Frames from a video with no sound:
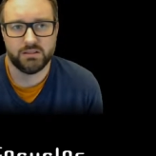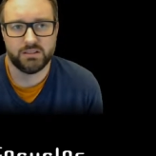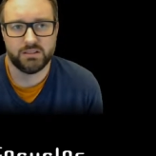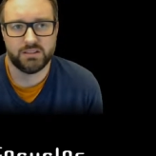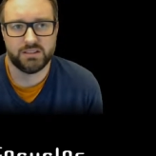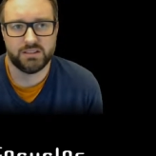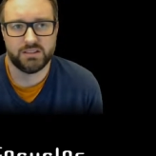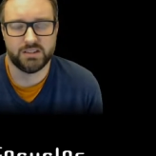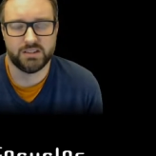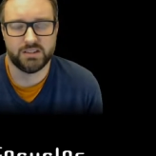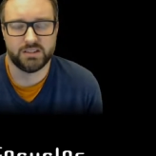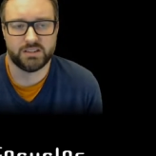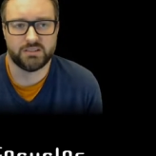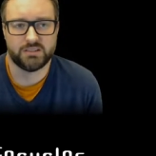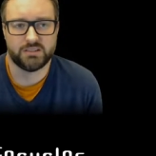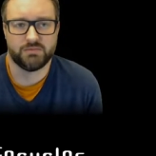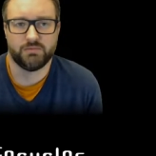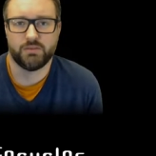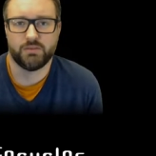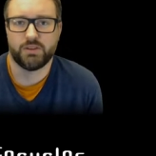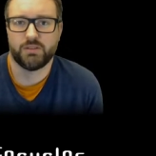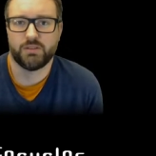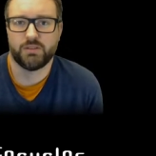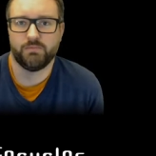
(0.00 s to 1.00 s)
just
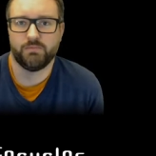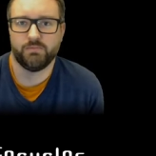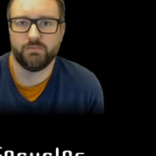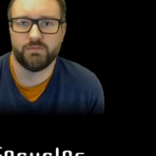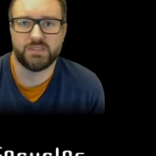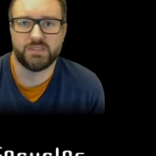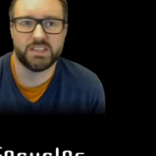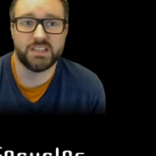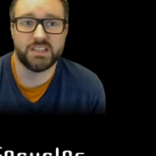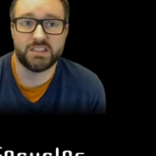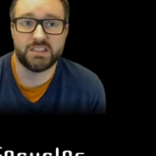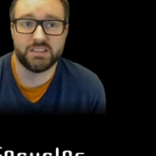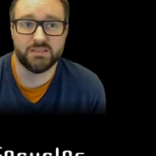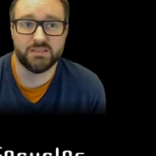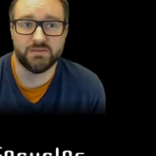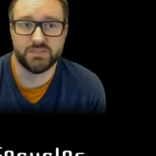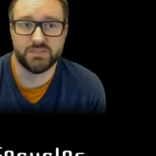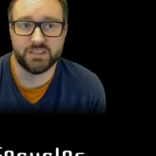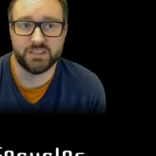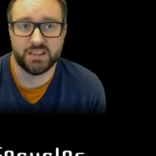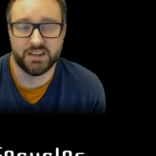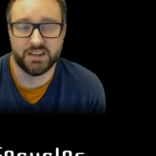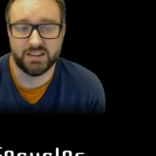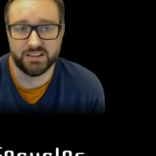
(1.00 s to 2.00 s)
systems
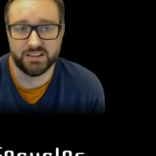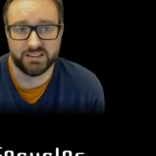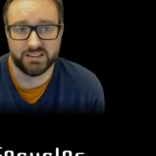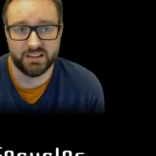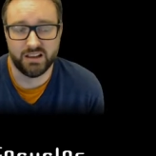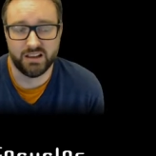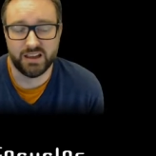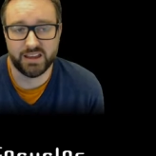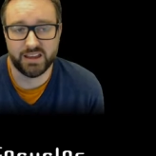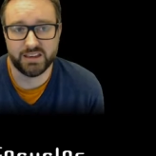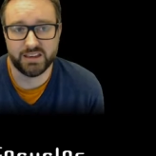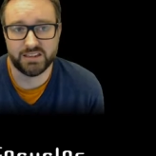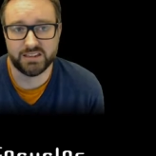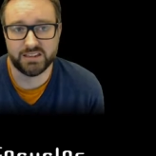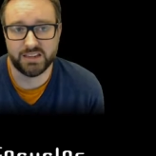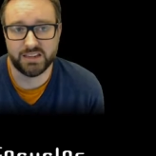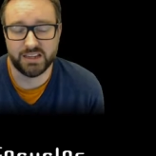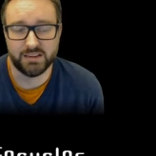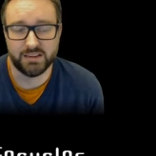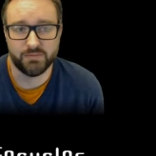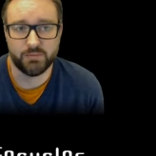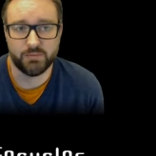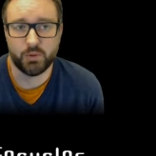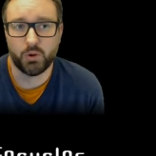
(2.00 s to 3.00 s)
that are designed
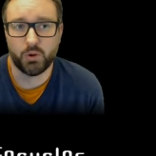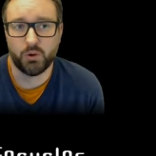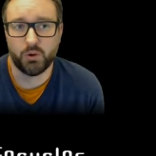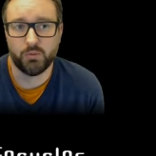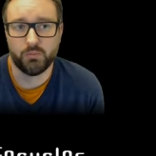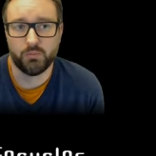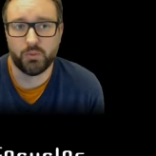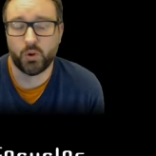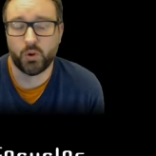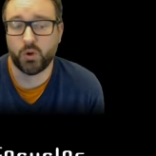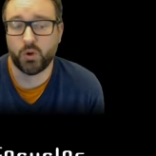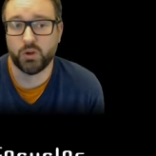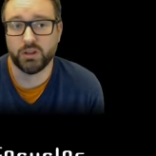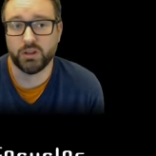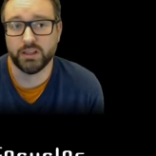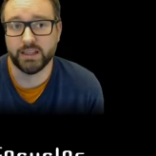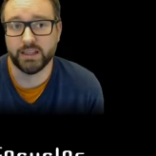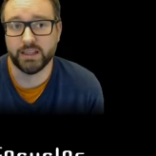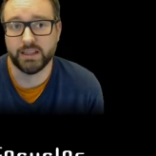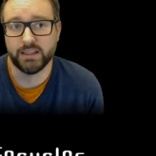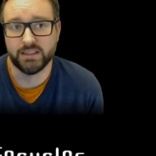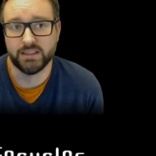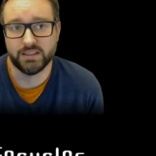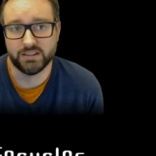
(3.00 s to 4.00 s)
in
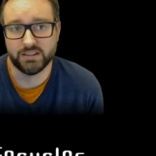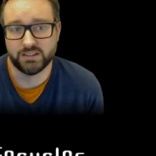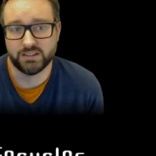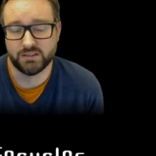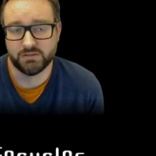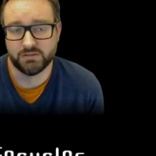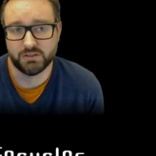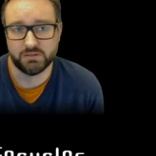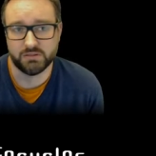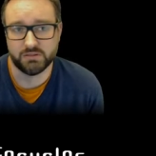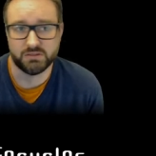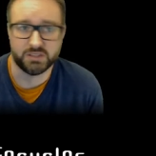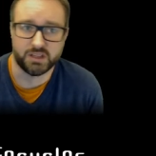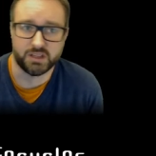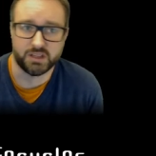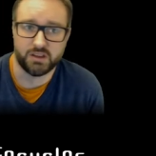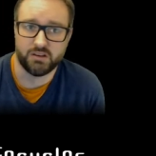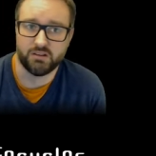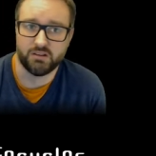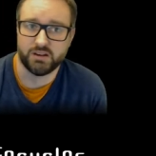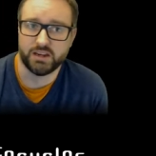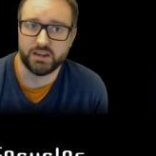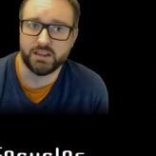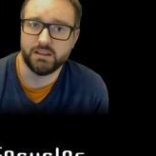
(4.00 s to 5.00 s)
poorly in terms of
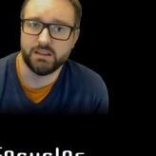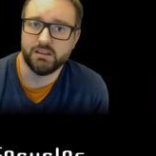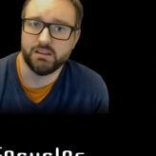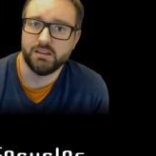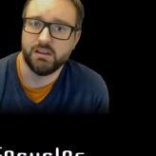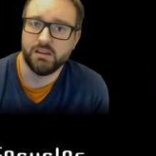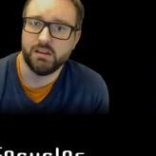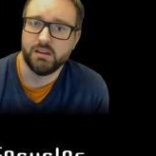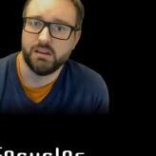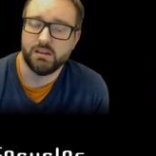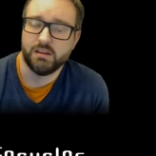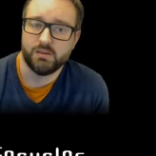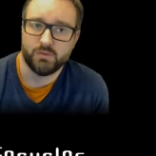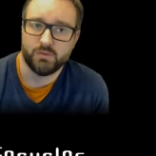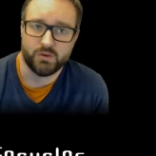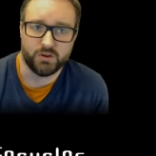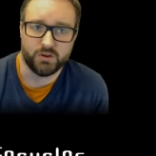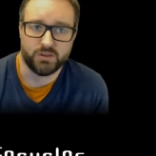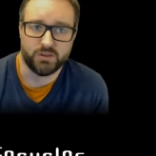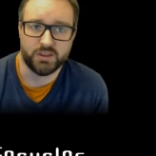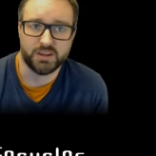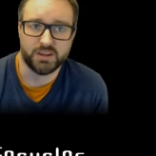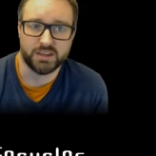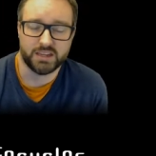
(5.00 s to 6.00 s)
security, where
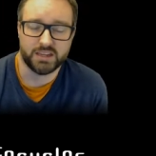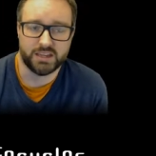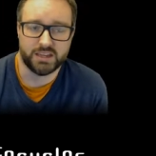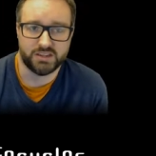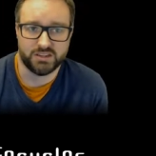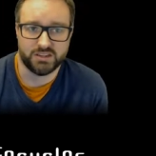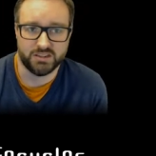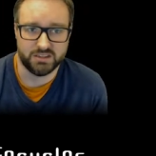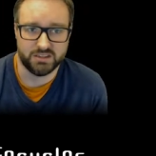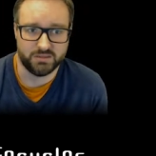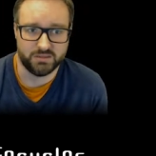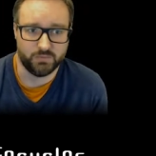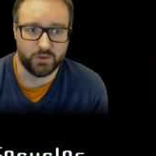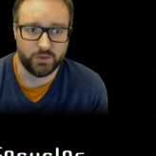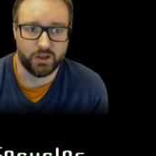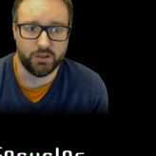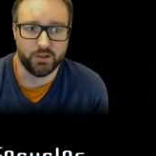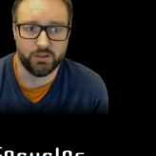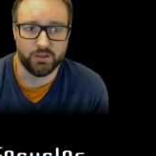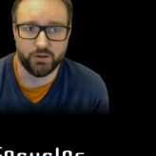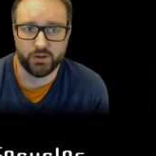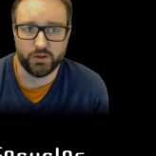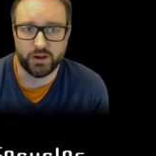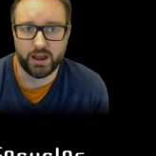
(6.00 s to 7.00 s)
authentication isn't well
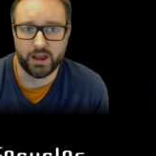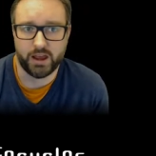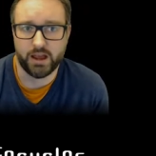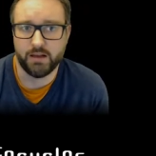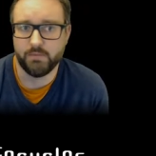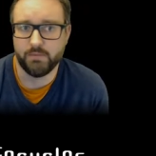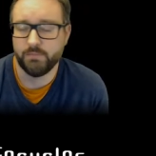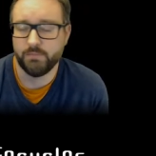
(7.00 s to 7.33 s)
thought out?